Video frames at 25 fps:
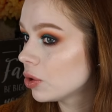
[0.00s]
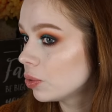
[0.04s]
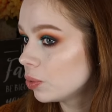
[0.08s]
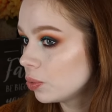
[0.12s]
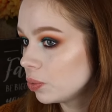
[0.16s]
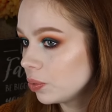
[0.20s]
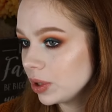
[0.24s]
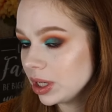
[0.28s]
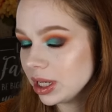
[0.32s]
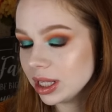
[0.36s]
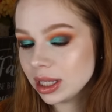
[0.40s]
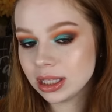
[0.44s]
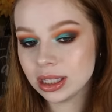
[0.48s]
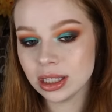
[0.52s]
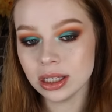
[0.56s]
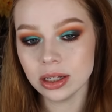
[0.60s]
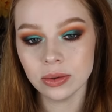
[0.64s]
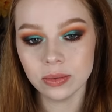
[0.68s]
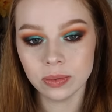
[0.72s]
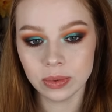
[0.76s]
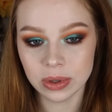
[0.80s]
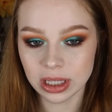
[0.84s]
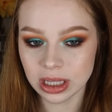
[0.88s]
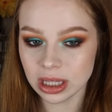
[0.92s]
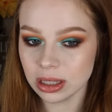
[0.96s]
a
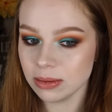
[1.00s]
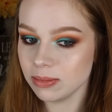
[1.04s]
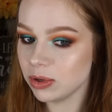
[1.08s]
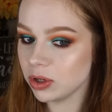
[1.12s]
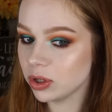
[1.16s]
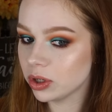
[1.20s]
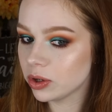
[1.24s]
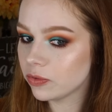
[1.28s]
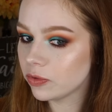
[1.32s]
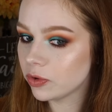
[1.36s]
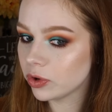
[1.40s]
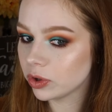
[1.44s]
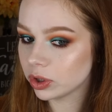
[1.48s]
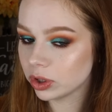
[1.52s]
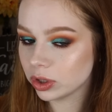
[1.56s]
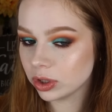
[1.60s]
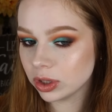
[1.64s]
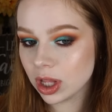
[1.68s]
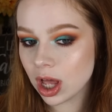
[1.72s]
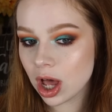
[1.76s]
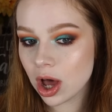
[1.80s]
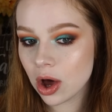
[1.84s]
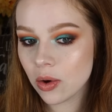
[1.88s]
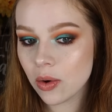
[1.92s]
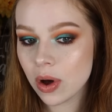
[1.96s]
really really beautiful
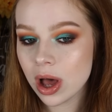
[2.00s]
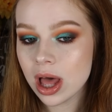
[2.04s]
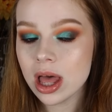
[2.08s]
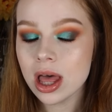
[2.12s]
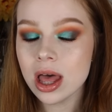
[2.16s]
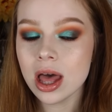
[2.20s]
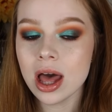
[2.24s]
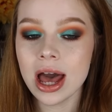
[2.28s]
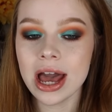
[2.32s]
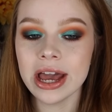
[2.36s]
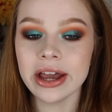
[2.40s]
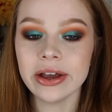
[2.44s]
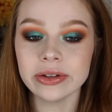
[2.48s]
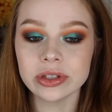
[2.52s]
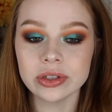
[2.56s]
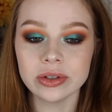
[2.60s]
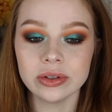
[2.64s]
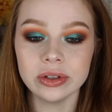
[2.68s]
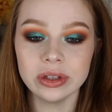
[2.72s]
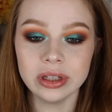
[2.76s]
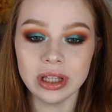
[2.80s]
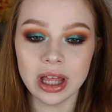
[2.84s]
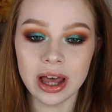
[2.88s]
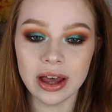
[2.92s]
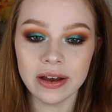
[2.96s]
glow I
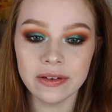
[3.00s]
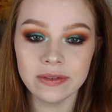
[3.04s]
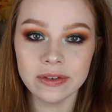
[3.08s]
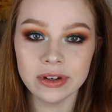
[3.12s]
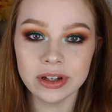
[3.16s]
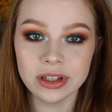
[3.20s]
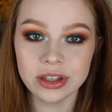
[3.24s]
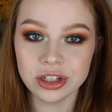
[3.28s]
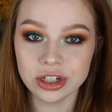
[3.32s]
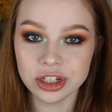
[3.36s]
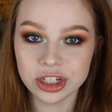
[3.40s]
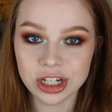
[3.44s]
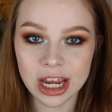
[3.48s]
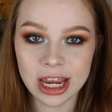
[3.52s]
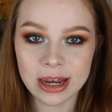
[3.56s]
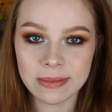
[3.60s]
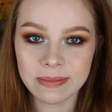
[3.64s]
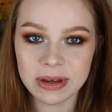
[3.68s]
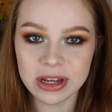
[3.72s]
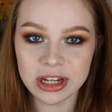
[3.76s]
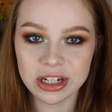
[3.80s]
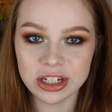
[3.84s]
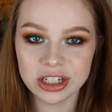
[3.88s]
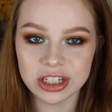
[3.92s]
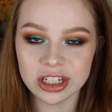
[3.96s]
also love the
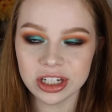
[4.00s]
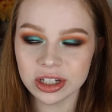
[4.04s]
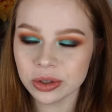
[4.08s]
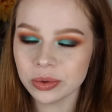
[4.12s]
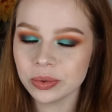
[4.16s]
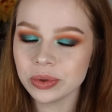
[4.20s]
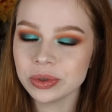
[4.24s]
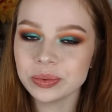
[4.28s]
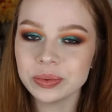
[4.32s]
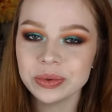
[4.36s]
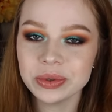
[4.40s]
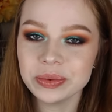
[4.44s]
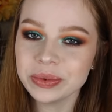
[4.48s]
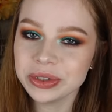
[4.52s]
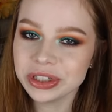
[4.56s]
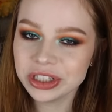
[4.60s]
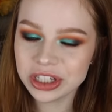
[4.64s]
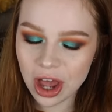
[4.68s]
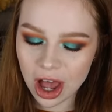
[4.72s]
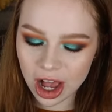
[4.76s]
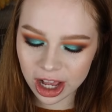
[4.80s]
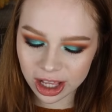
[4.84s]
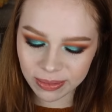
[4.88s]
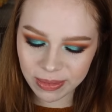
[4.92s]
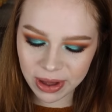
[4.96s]
shade peach silk which we'll
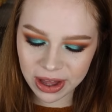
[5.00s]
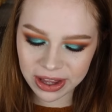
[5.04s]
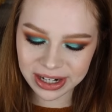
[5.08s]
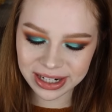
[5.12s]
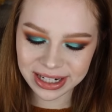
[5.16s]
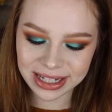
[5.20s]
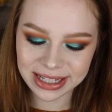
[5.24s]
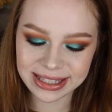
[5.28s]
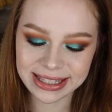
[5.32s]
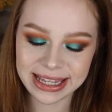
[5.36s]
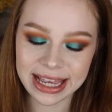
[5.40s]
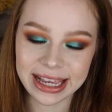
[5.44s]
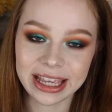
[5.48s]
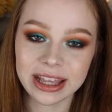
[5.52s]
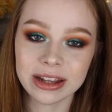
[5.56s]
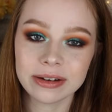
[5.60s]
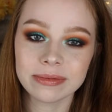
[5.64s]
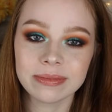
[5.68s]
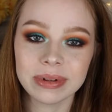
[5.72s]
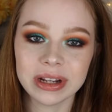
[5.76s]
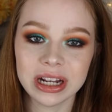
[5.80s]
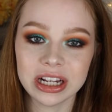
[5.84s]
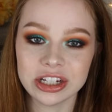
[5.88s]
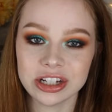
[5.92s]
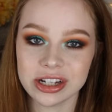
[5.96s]
talk about in a
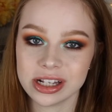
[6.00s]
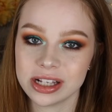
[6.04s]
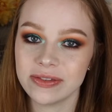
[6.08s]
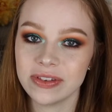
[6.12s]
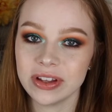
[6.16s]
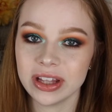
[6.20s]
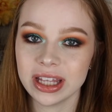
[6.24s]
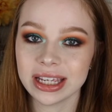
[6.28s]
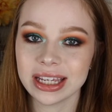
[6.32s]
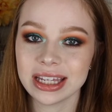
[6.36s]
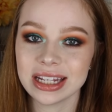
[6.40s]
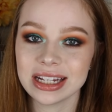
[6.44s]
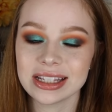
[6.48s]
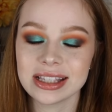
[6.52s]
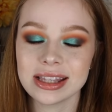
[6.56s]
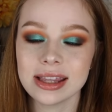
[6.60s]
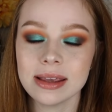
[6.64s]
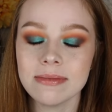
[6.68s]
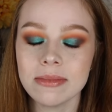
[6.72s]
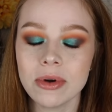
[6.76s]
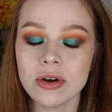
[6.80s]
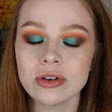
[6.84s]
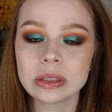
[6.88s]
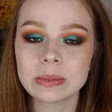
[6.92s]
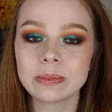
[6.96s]
second but I just feel like it is
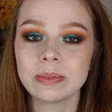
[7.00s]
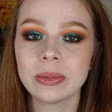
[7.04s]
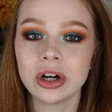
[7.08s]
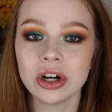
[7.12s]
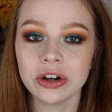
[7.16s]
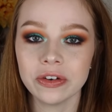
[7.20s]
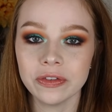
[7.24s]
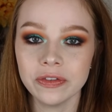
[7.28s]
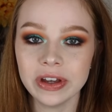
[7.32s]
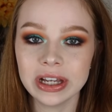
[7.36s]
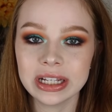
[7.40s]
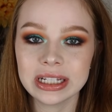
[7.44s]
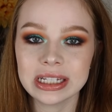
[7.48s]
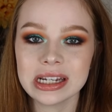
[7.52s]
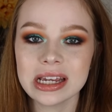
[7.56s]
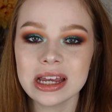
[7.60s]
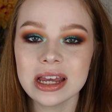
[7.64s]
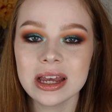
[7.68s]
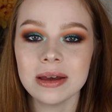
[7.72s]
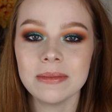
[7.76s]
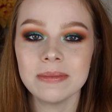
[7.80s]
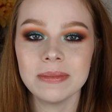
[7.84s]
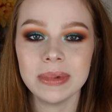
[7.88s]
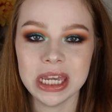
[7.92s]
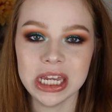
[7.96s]
the most perfect
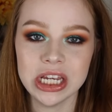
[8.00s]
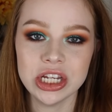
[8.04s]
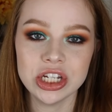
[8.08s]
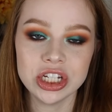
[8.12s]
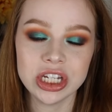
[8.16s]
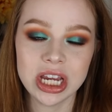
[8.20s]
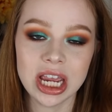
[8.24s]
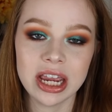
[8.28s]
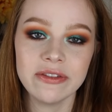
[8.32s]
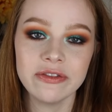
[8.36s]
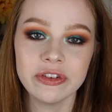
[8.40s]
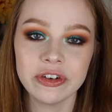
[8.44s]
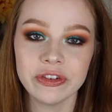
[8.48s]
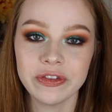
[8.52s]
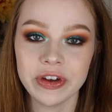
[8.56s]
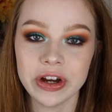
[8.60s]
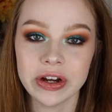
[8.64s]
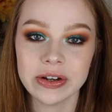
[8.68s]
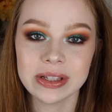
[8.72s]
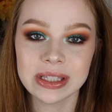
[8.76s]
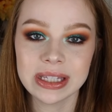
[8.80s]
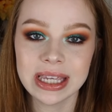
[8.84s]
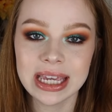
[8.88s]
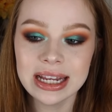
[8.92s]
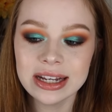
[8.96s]
peach shade for
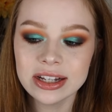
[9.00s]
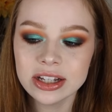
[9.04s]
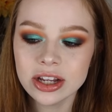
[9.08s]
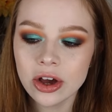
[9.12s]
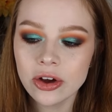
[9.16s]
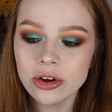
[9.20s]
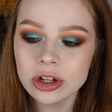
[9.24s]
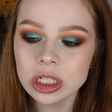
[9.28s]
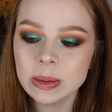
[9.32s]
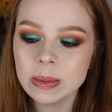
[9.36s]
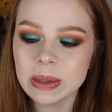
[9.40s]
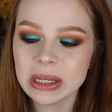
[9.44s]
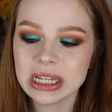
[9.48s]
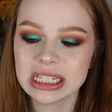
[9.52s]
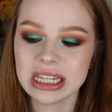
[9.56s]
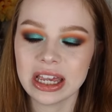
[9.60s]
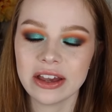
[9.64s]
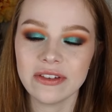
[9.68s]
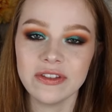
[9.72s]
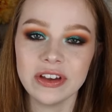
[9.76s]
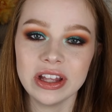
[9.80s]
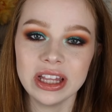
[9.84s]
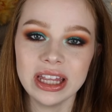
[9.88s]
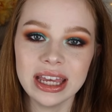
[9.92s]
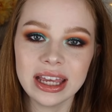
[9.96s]
fair skin tones because
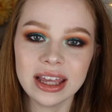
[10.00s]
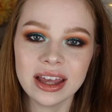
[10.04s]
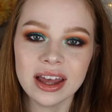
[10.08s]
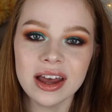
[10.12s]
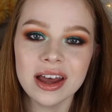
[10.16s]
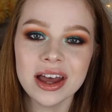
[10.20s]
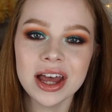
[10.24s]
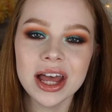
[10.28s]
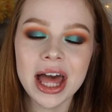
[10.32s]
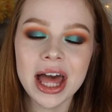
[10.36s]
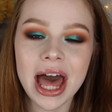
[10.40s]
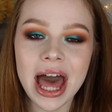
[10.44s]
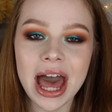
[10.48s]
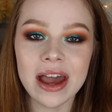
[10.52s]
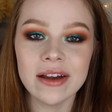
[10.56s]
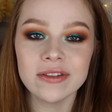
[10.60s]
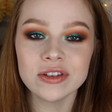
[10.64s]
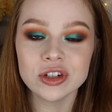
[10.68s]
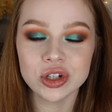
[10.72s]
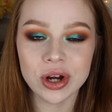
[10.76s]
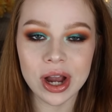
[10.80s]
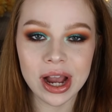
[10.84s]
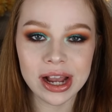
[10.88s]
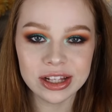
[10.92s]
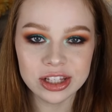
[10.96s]
I feel like
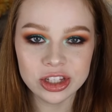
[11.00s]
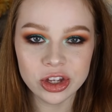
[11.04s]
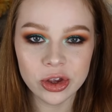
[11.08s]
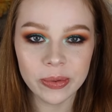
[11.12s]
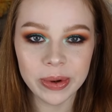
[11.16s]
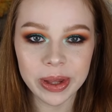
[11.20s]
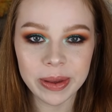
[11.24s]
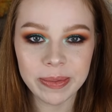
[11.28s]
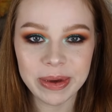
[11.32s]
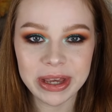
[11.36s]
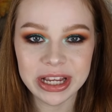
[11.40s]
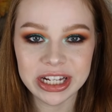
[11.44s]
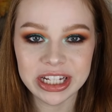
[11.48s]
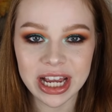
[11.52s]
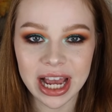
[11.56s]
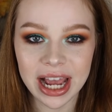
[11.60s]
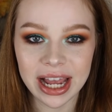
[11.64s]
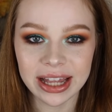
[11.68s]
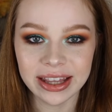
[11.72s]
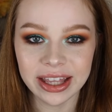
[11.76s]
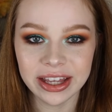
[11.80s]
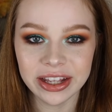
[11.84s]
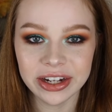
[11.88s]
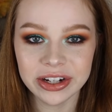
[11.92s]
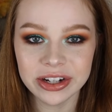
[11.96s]
I've tried so many peach
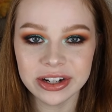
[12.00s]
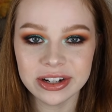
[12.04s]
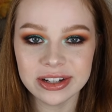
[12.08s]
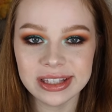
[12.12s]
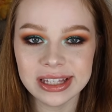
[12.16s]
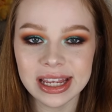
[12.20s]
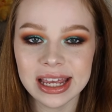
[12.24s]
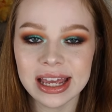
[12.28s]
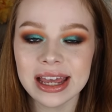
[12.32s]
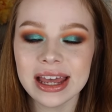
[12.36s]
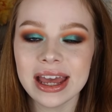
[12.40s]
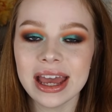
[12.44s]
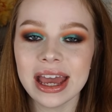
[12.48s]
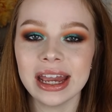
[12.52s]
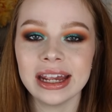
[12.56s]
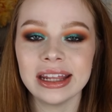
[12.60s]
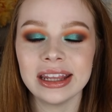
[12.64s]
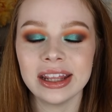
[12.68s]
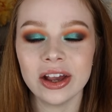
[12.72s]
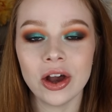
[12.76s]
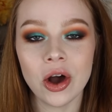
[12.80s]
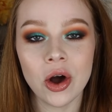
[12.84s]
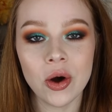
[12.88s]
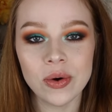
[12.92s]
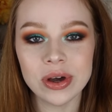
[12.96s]
highlighters
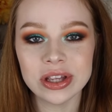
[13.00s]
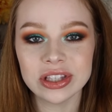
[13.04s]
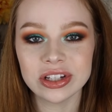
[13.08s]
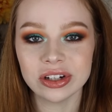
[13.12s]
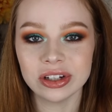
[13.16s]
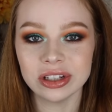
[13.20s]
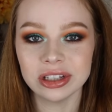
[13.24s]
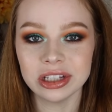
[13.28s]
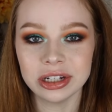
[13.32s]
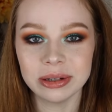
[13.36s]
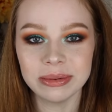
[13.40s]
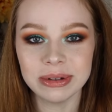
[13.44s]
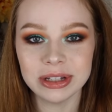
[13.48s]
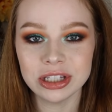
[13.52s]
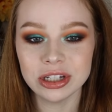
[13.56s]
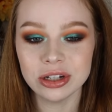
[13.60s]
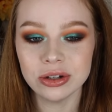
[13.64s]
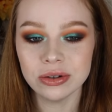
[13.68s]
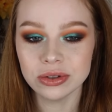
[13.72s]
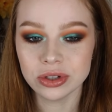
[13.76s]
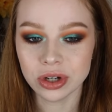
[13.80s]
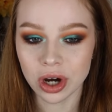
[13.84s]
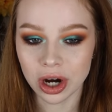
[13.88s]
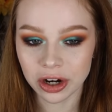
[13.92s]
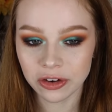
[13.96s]
and they always are a little bit
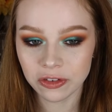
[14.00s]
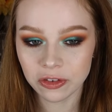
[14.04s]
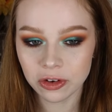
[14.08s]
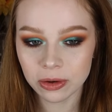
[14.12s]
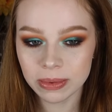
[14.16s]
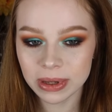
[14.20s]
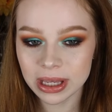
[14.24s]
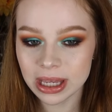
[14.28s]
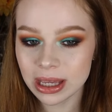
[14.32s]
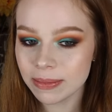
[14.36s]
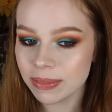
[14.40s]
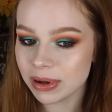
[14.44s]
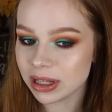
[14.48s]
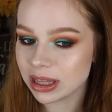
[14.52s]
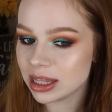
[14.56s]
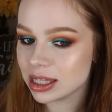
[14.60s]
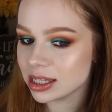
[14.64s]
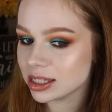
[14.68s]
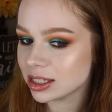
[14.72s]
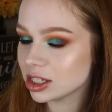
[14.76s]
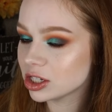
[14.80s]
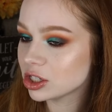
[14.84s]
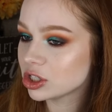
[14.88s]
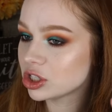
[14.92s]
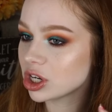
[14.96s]
too dark for me but
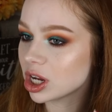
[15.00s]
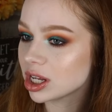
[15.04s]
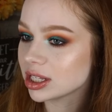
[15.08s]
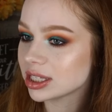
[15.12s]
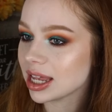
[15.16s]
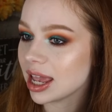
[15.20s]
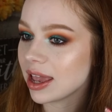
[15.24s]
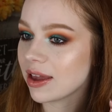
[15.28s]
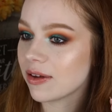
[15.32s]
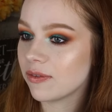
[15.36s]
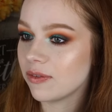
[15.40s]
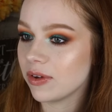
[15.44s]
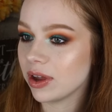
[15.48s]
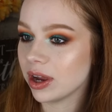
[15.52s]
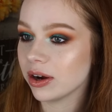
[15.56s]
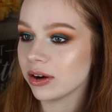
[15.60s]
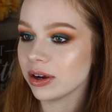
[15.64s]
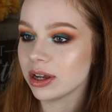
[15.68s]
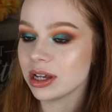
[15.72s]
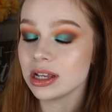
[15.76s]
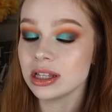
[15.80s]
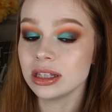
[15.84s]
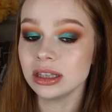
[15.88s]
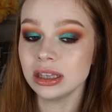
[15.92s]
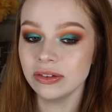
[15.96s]
this is just a
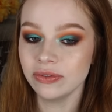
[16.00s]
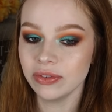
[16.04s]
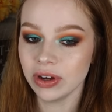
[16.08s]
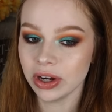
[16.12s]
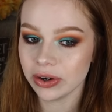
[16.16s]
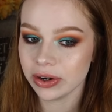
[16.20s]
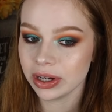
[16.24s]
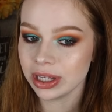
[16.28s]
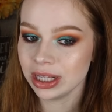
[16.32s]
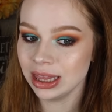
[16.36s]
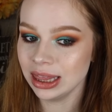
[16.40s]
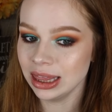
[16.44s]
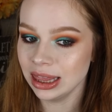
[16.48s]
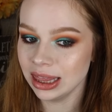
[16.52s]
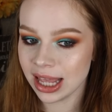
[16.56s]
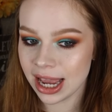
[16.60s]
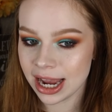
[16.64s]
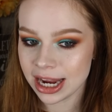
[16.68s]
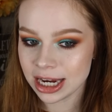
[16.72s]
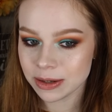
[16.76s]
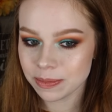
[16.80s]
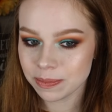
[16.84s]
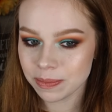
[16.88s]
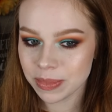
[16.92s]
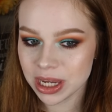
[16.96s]
very very
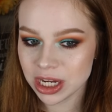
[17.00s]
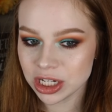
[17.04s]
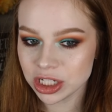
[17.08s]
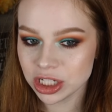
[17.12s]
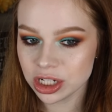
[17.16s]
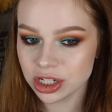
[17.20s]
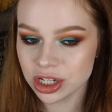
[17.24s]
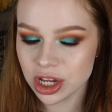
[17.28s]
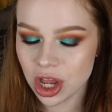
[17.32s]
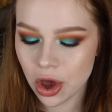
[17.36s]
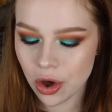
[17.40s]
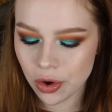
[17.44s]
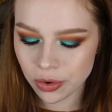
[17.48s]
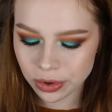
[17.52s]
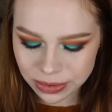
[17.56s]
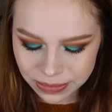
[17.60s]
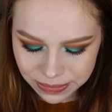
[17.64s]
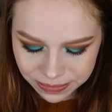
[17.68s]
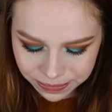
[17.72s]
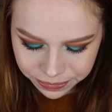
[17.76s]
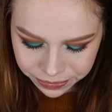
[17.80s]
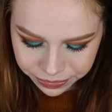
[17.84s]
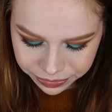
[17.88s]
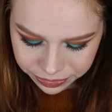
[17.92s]
light peachy tone